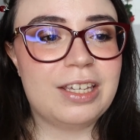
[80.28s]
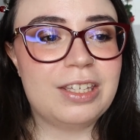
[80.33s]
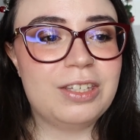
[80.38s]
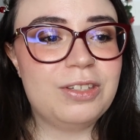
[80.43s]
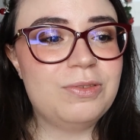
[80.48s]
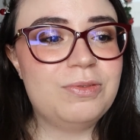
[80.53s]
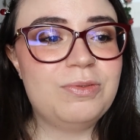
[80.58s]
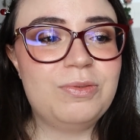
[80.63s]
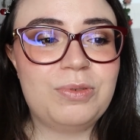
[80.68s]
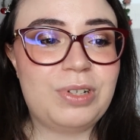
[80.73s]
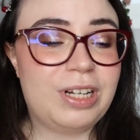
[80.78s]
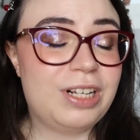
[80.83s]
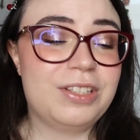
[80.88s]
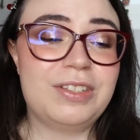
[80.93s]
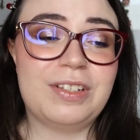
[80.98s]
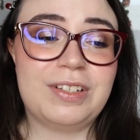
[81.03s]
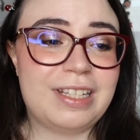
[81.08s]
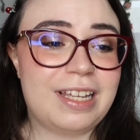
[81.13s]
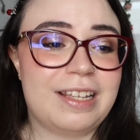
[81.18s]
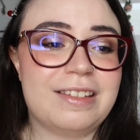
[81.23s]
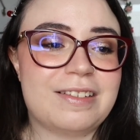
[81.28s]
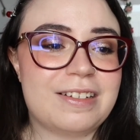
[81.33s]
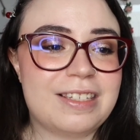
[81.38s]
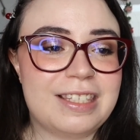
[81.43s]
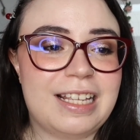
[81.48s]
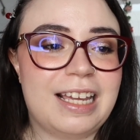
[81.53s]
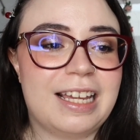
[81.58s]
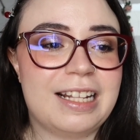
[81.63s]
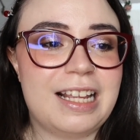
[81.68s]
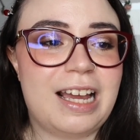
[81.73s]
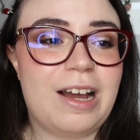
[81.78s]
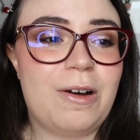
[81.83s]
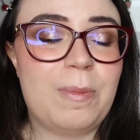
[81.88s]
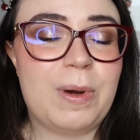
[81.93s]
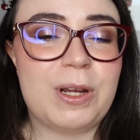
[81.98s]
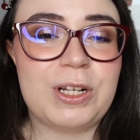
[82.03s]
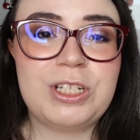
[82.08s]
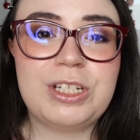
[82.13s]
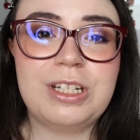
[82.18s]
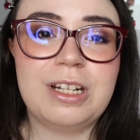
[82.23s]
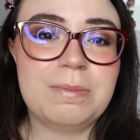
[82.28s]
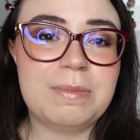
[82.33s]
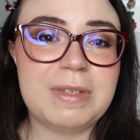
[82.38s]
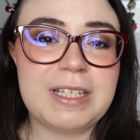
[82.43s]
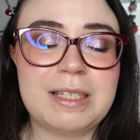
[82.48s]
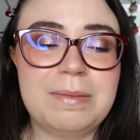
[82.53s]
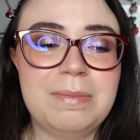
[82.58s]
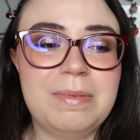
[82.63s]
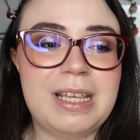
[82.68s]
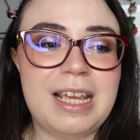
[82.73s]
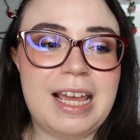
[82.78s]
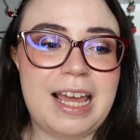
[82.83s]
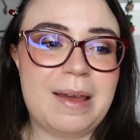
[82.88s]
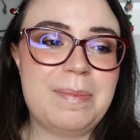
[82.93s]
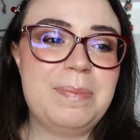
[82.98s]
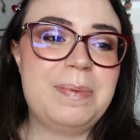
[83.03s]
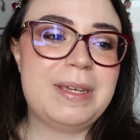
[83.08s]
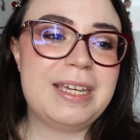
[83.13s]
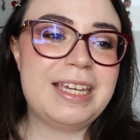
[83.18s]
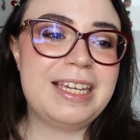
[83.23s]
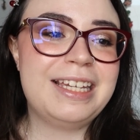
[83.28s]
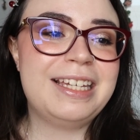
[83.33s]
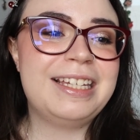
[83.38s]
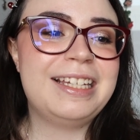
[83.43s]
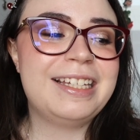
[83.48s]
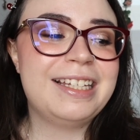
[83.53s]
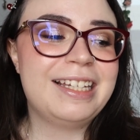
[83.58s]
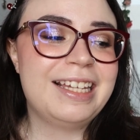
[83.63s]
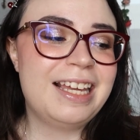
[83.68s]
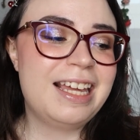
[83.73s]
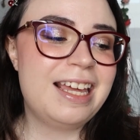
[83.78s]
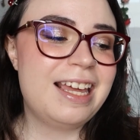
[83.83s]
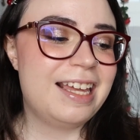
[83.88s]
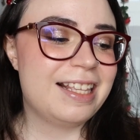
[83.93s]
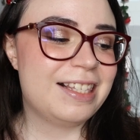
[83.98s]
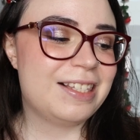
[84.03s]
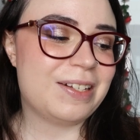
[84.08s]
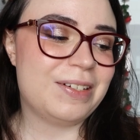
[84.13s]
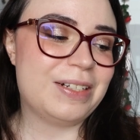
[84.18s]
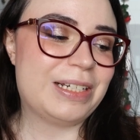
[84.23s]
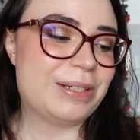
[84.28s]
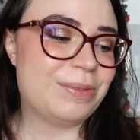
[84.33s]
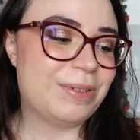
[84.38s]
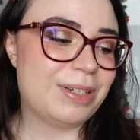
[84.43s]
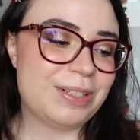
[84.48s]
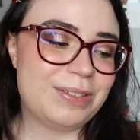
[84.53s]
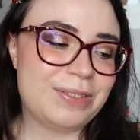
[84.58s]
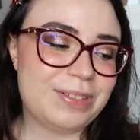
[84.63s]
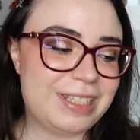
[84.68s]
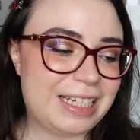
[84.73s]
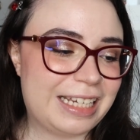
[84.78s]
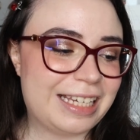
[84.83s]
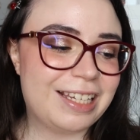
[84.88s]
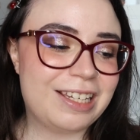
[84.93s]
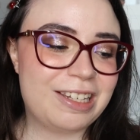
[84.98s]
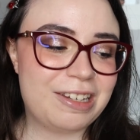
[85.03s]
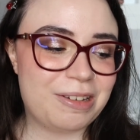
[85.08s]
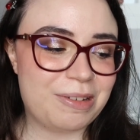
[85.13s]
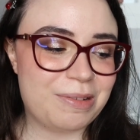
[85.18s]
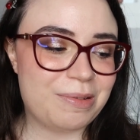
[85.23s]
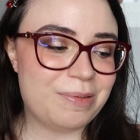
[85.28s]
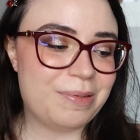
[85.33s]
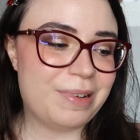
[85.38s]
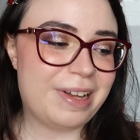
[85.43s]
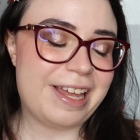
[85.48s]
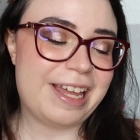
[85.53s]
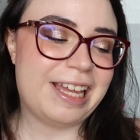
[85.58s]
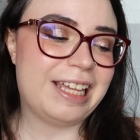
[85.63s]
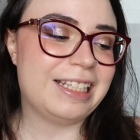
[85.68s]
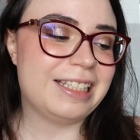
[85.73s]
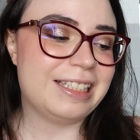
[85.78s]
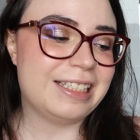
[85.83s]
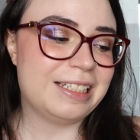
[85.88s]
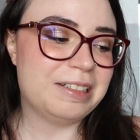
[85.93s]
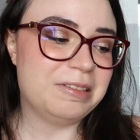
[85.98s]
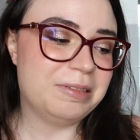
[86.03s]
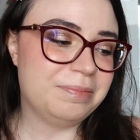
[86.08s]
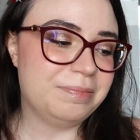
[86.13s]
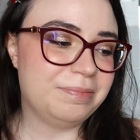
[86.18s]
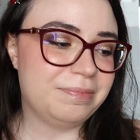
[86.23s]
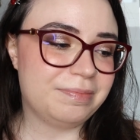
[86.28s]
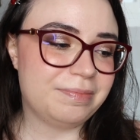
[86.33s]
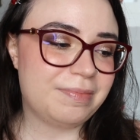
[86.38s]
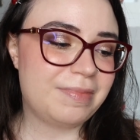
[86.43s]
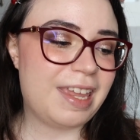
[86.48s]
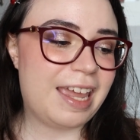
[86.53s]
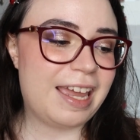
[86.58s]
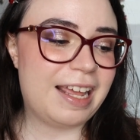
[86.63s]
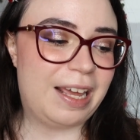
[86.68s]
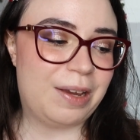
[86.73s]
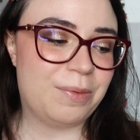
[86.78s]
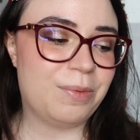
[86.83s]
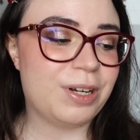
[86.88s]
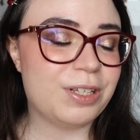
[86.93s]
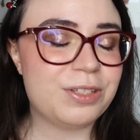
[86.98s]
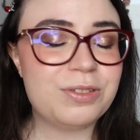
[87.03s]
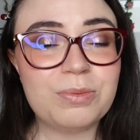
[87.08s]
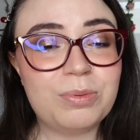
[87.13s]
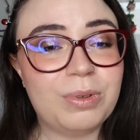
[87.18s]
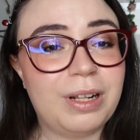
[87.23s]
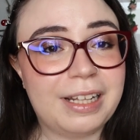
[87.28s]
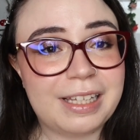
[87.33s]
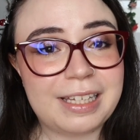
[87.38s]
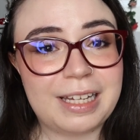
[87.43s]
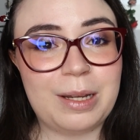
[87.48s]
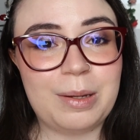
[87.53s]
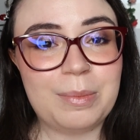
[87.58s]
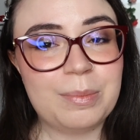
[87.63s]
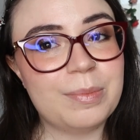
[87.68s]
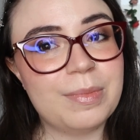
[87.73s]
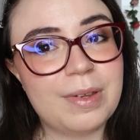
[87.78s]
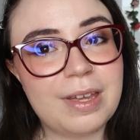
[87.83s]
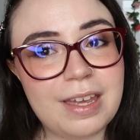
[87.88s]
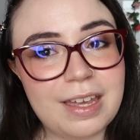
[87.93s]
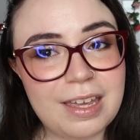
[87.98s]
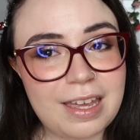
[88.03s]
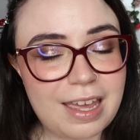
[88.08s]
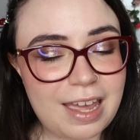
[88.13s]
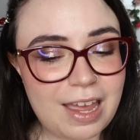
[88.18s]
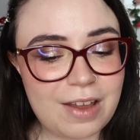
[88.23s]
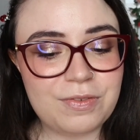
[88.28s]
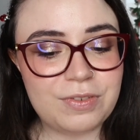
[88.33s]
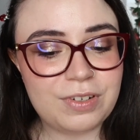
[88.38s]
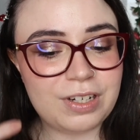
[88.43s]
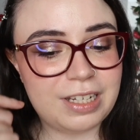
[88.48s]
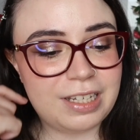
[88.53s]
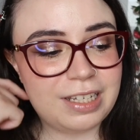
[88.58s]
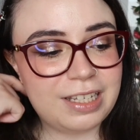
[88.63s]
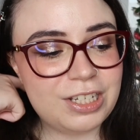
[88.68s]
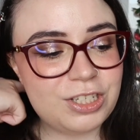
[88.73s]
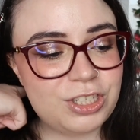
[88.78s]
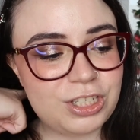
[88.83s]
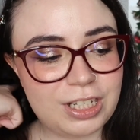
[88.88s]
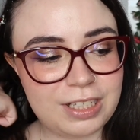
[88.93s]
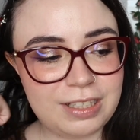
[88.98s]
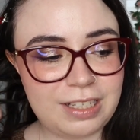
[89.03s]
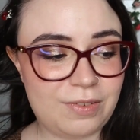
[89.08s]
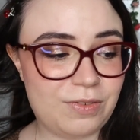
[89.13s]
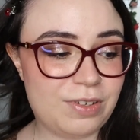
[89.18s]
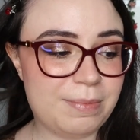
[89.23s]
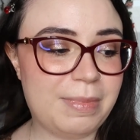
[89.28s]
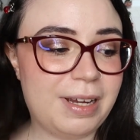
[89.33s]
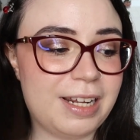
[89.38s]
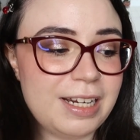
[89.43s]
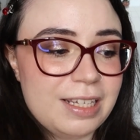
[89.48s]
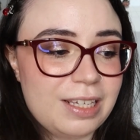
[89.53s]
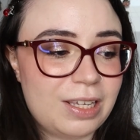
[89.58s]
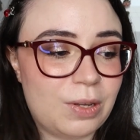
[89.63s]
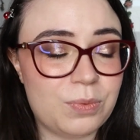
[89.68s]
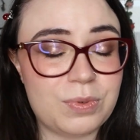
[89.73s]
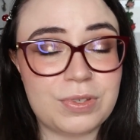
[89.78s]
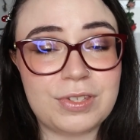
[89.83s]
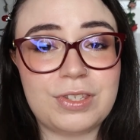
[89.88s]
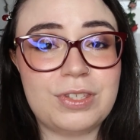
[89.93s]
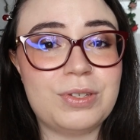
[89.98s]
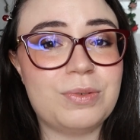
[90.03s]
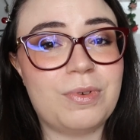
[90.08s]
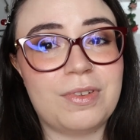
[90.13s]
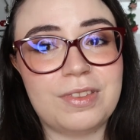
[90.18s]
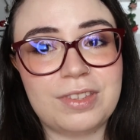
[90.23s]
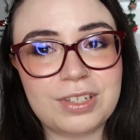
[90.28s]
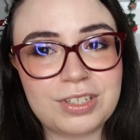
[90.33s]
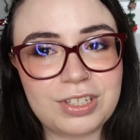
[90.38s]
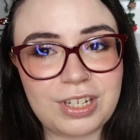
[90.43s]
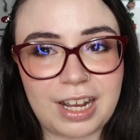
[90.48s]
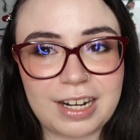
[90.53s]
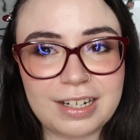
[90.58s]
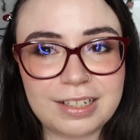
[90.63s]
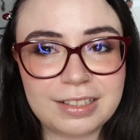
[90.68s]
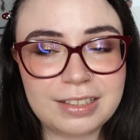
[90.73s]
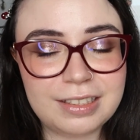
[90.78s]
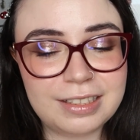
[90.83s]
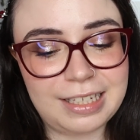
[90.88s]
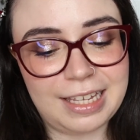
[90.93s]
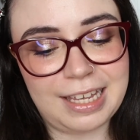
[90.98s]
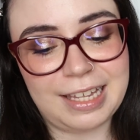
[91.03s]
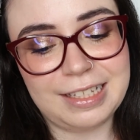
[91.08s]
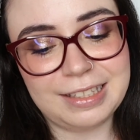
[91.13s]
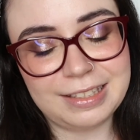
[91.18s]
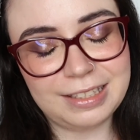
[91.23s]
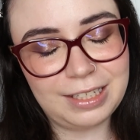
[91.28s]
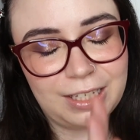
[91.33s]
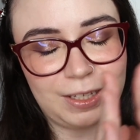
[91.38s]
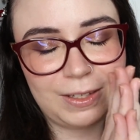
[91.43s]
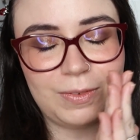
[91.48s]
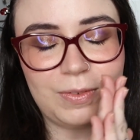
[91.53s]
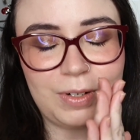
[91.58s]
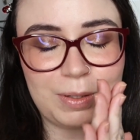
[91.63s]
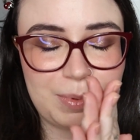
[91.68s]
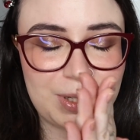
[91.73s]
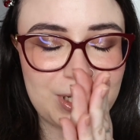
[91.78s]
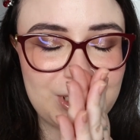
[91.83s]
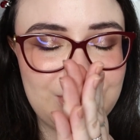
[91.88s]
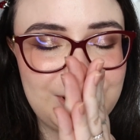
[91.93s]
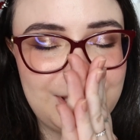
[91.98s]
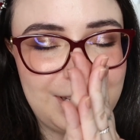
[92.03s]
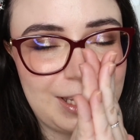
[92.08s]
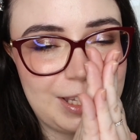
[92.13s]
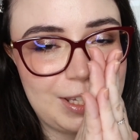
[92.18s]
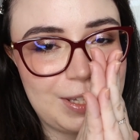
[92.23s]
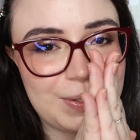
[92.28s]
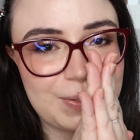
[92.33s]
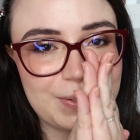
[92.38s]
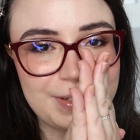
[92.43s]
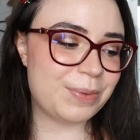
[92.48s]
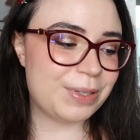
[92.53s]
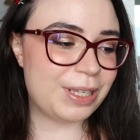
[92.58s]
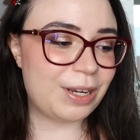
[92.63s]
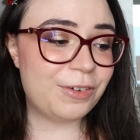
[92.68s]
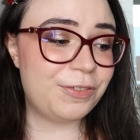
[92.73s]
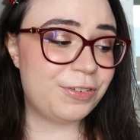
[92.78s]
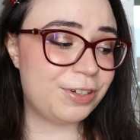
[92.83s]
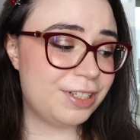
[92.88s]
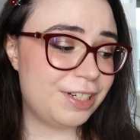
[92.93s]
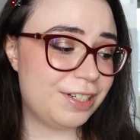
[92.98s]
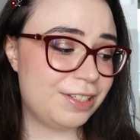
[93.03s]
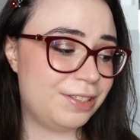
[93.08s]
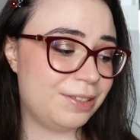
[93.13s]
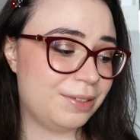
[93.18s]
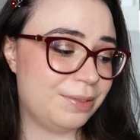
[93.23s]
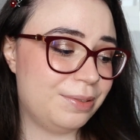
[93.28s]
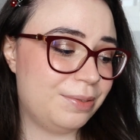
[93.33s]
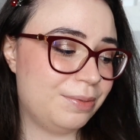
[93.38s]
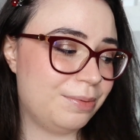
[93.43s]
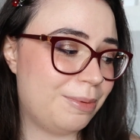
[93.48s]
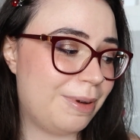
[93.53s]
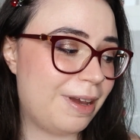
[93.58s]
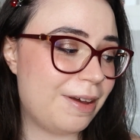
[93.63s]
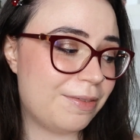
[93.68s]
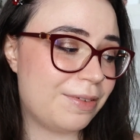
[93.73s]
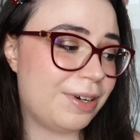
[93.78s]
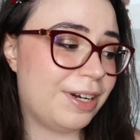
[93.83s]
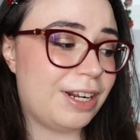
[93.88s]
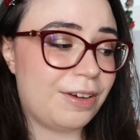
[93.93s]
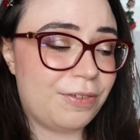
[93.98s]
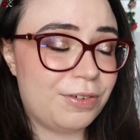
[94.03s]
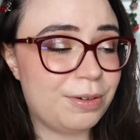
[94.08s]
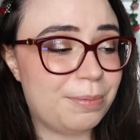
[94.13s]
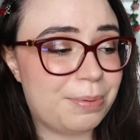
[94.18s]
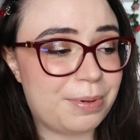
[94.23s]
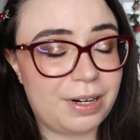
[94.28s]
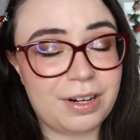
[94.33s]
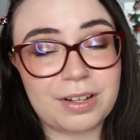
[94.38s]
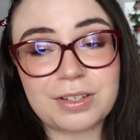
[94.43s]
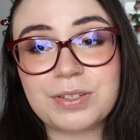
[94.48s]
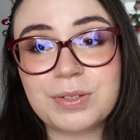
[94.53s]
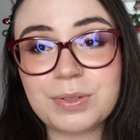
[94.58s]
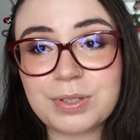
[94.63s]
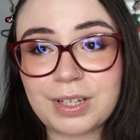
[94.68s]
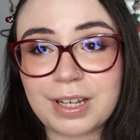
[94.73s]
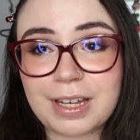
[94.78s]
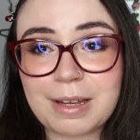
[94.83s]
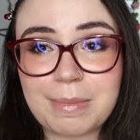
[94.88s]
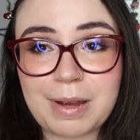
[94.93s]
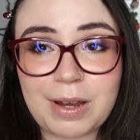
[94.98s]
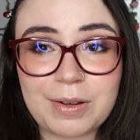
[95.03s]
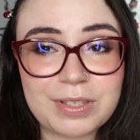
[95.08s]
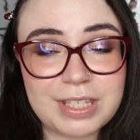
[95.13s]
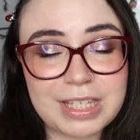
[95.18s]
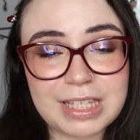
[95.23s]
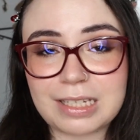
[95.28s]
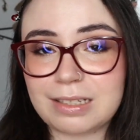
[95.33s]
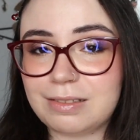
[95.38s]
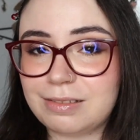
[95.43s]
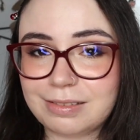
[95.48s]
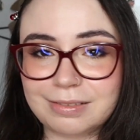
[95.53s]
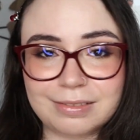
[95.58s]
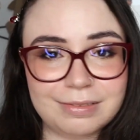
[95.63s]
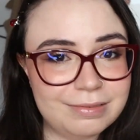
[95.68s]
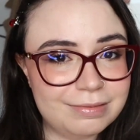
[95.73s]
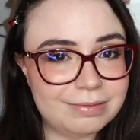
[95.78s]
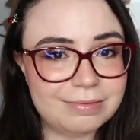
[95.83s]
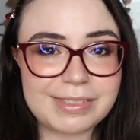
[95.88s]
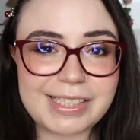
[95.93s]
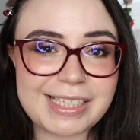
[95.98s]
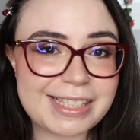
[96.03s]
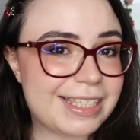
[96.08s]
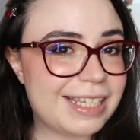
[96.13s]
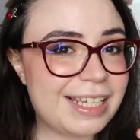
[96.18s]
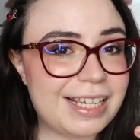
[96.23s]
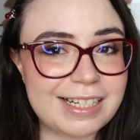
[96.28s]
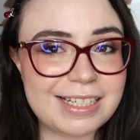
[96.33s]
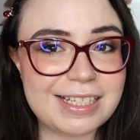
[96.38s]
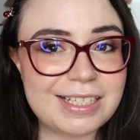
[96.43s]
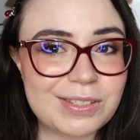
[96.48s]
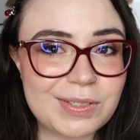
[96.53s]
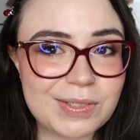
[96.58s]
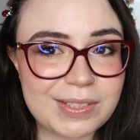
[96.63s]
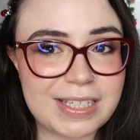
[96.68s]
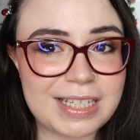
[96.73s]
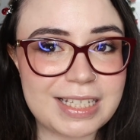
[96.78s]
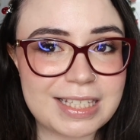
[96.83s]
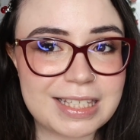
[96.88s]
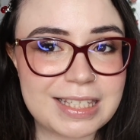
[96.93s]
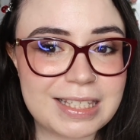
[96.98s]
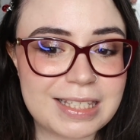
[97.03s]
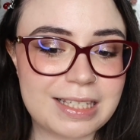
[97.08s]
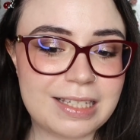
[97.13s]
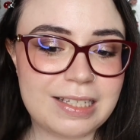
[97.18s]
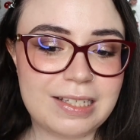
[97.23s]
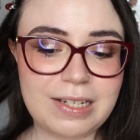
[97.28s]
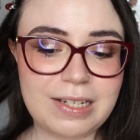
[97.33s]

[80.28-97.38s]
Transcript: You really don't understand how much that makes me happy. So I wanted to thank you, and I wanted to welcome each and everybody who is new on the channel, and thank you very much. Thank you. But without further ado, we have quite a few products to talk about, so let's get into this.